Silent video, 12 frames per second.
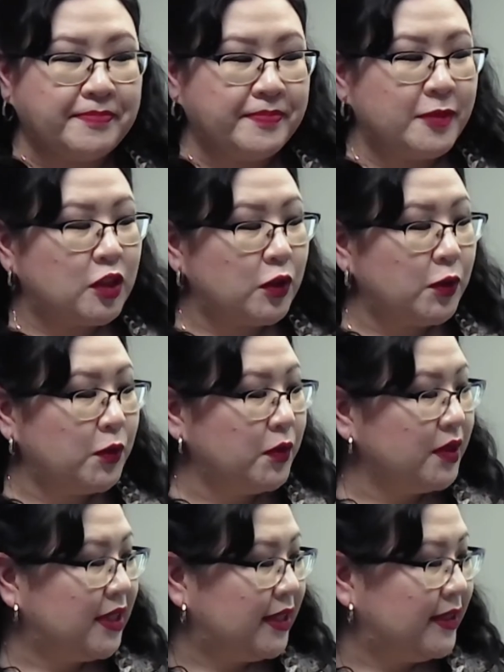
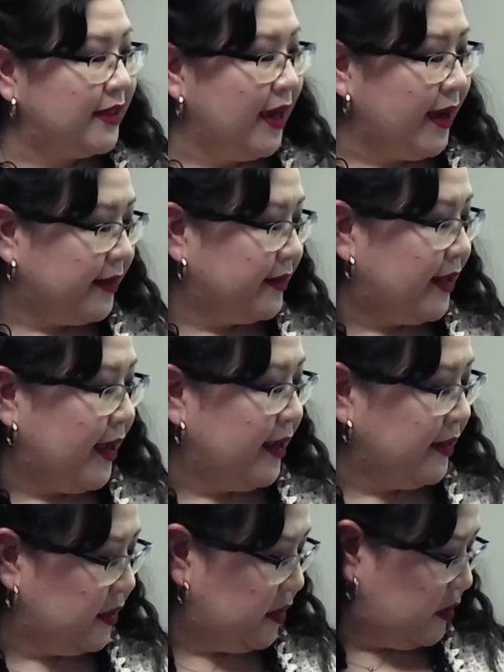So yeah,
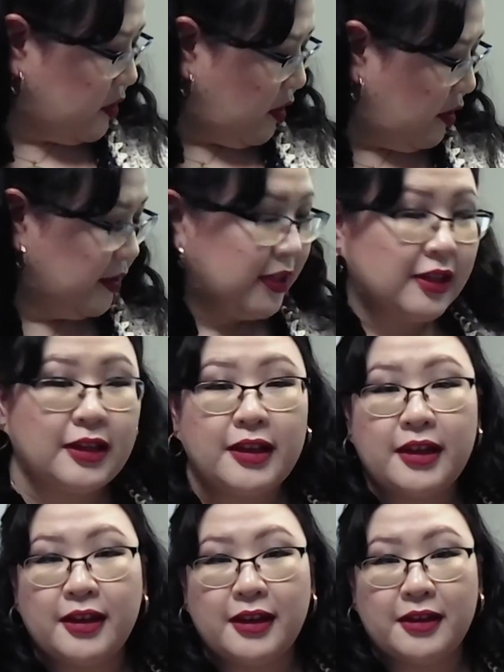that is all that I
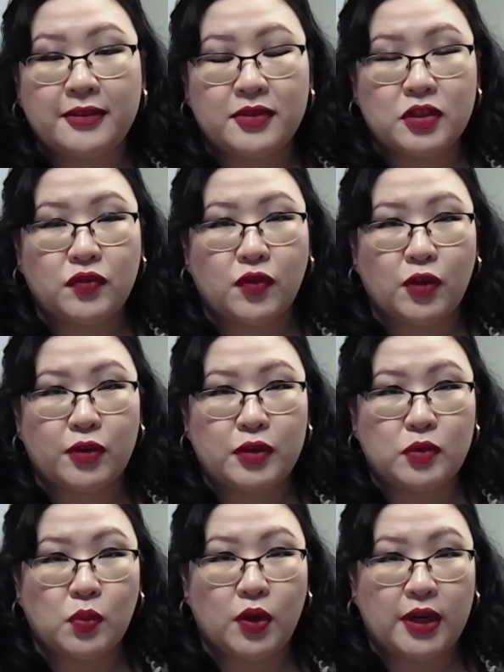have as far
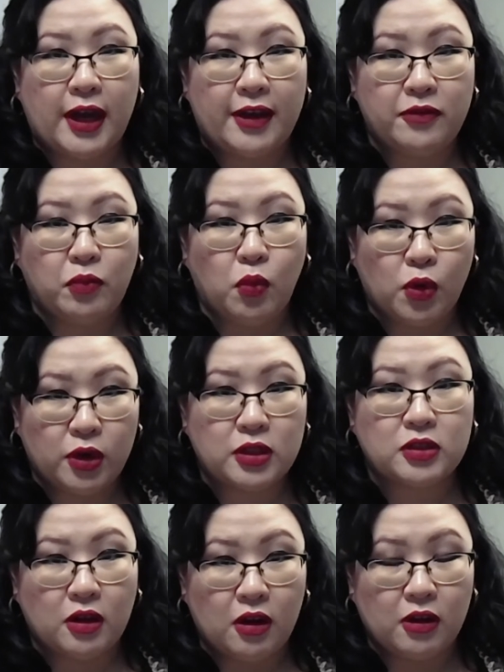as what I've
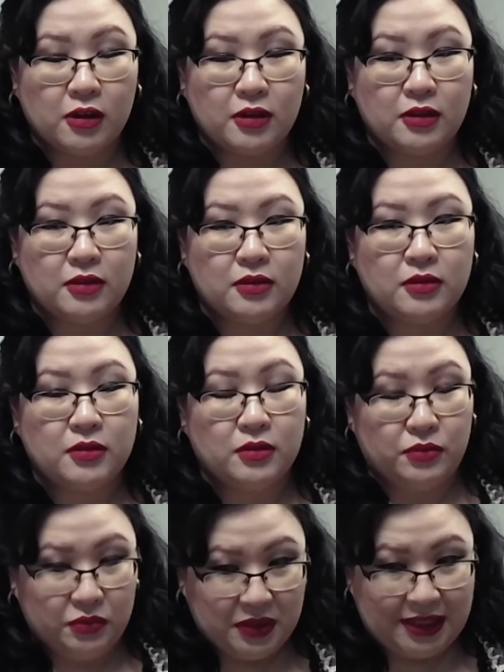worked on
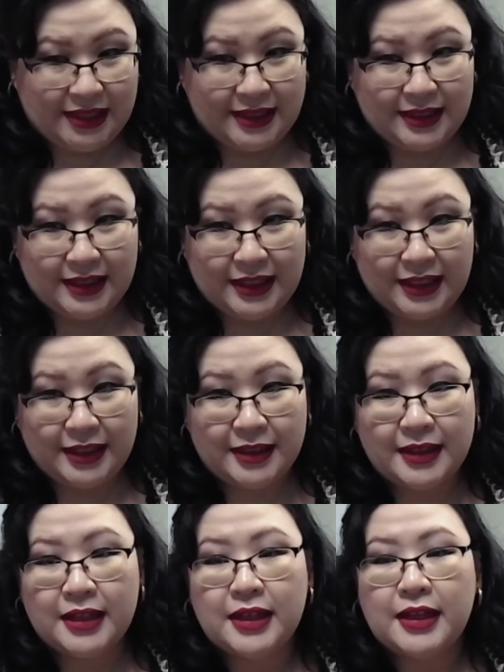recently.
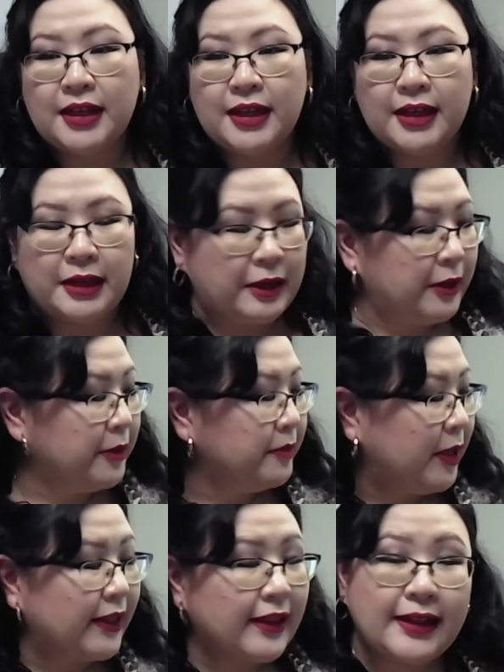
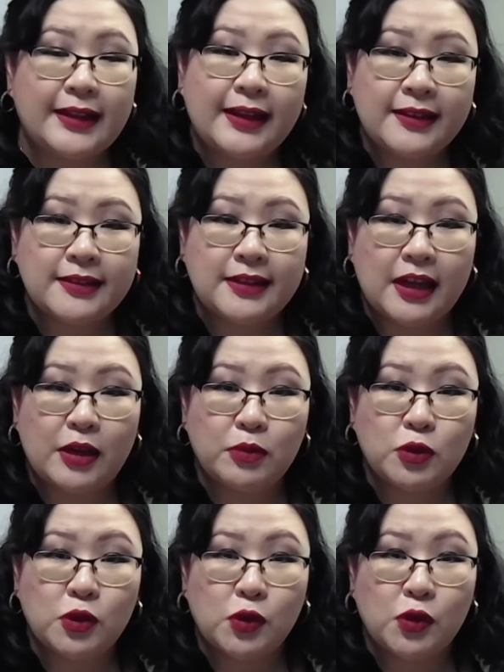And then next I
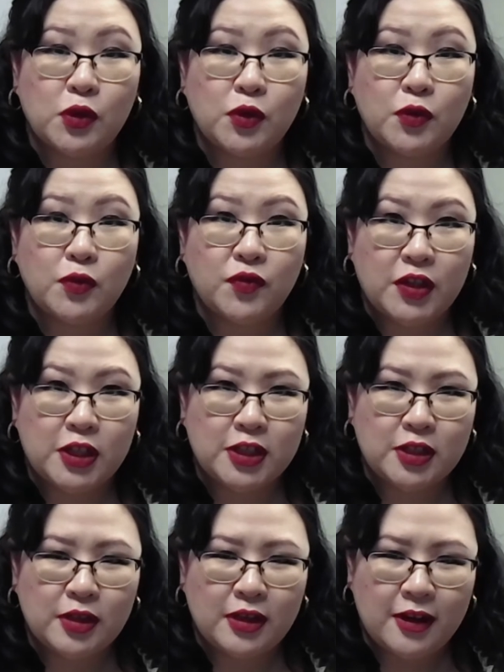will show you
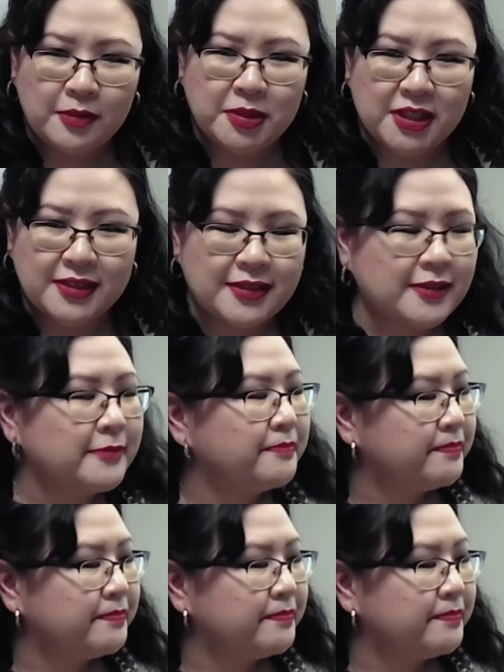finished objects.